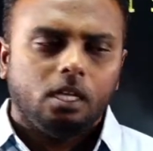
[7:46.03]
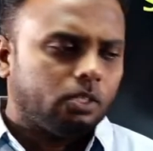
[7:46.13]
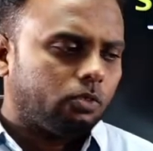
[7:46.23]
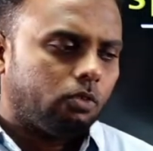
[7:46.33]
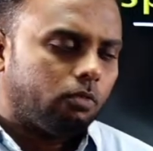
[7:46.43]

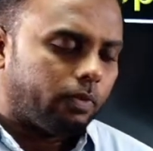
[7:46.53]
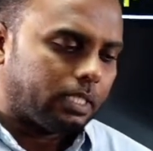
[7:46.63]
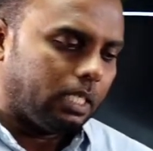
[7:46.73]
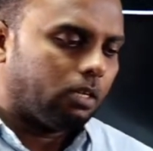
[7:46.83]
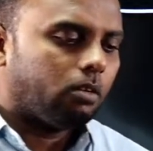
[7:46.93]
So for
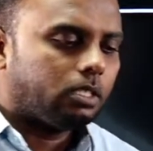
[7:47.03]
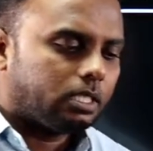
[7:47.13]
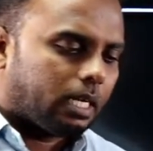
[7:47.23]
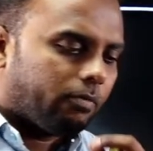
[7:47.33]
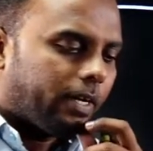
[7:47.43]
synchronous,
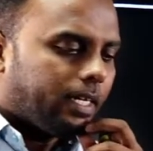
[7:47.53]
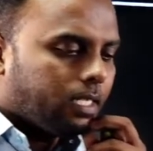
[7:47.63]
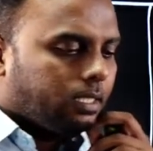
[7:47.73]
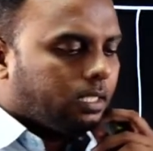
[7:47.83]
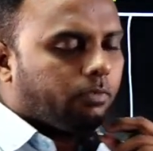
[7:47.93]

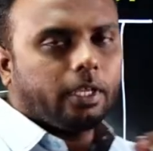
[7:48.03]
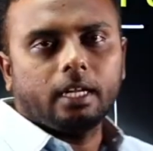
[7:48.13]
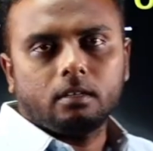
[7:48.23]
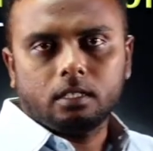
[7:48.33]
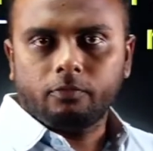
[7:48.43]
advantage is we can
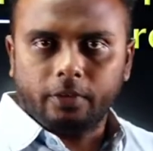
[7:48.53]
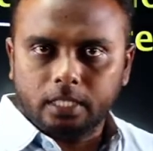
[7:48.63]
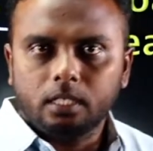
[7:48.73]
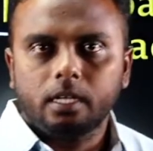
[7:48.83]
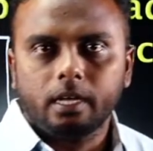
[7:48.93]
draw the
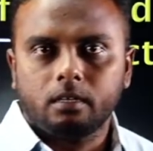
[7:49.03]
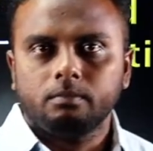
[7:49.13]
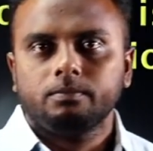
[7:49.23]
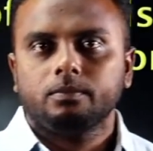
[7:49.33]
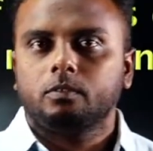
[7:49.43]
phasor diagram
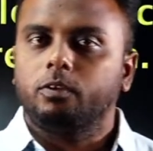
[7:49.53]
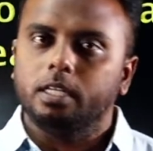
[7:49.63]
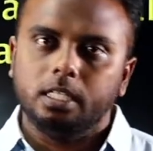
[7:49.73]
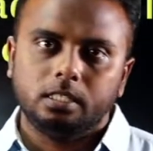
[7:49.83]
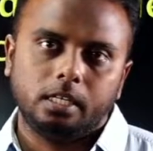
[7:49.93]
for
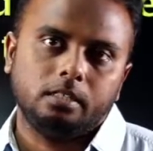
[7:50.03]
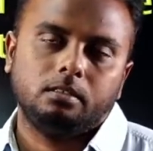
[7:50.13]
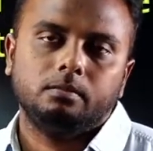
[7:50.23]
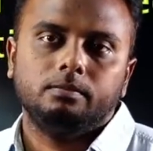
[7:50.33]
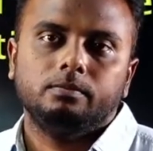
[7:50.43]
each case,
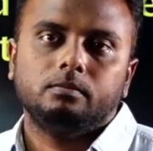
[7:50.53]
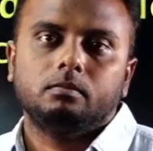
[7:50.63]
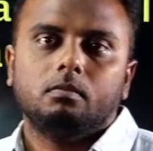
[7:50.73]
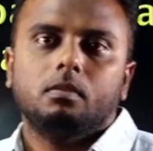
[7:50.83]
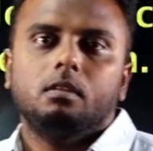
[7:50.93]

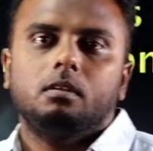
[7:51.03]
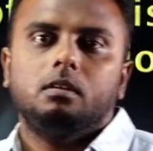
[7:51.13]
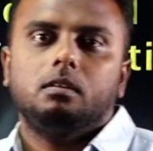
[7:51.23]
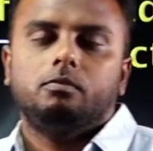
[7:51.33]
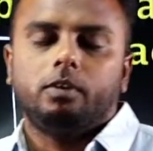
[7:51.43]

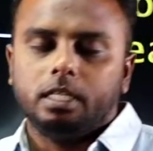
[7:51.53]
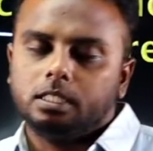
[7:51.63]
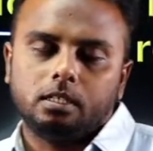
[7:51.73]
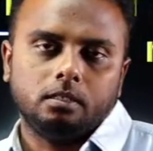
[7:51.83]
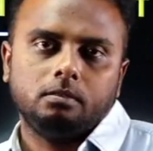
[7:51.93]

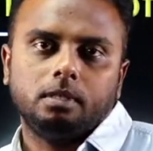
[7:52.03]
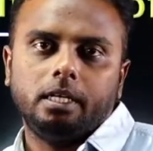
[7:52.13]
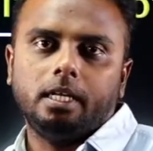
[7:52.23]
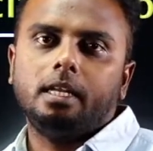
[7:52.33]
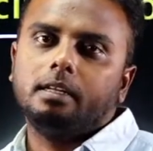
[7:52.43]
and
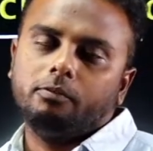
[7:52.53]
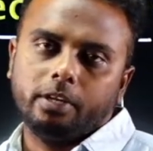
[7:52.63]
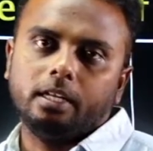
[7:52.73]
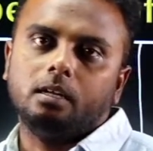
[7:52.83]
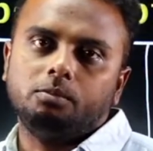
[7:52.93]
directly we
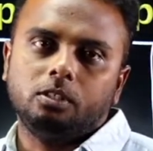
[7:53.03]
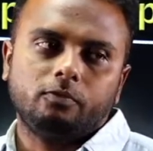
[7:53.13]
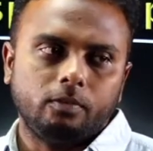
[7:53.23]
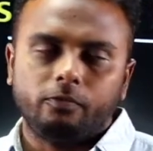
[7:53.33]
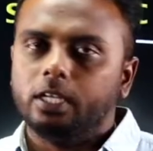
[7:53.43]
can observe
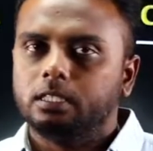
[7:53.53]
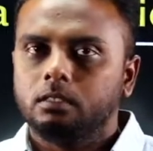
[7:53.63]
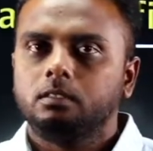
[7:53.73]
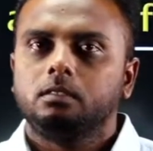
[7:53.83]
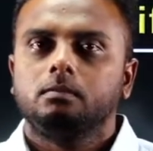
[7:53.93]
from
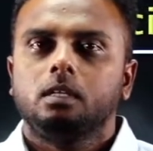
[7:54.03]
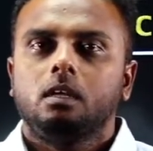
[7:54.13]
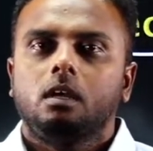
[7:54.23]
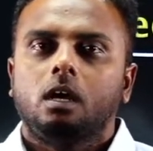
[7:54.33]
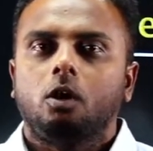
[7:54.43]
phasors
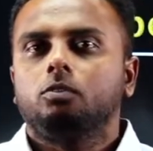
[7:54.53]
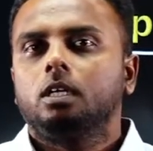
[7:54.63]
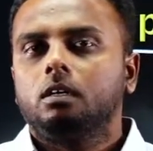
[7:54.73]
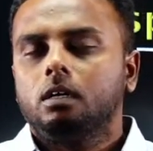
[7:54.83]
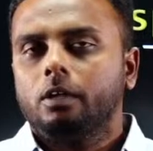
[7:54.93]
how
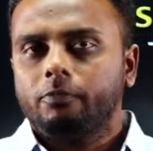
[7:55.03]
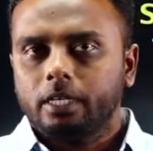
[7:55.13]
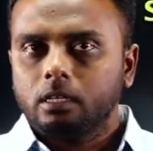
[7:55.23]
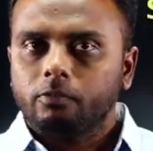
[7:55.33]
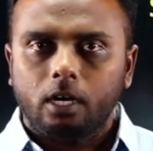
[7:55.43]
the
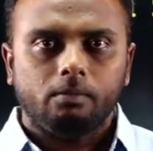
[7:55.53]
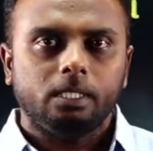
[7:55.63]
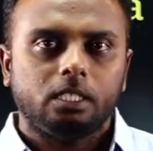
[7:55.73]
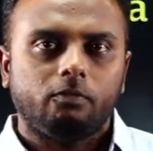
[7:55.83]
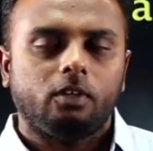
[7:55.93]
effect of
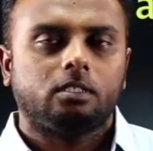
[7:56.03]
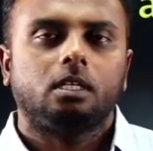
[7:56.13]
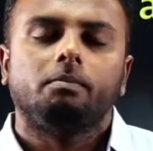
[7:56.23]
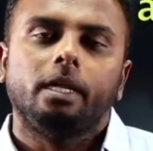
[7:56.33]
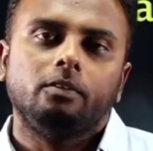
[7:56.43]
armature flux
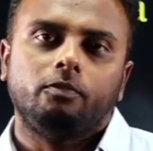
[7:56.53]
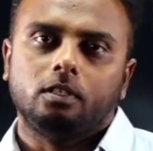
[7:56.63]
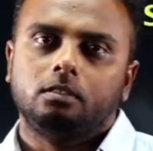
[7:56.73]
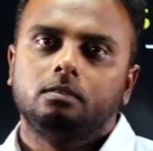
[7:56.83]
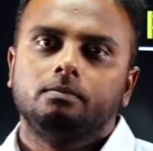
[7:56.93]
on main
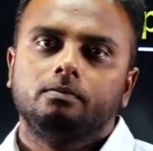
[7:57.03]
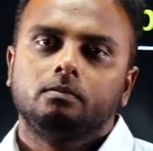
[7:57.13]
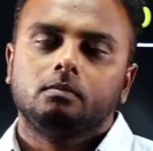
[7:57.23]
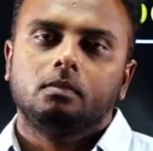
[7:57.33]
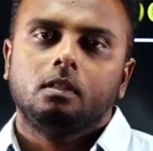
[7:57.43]
flux.
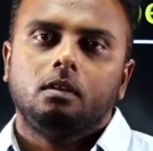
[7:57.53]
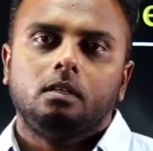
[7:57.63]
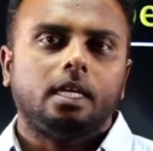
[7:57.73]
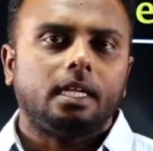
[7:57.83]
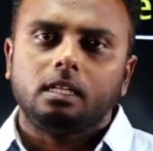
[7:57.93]

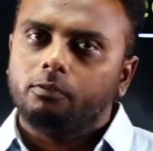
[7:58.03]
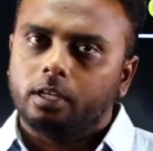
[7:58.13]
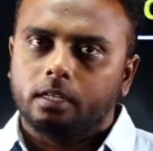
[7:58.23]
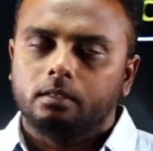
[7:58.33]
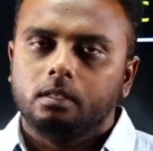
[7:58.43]
Directly we
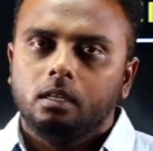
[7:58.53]
get.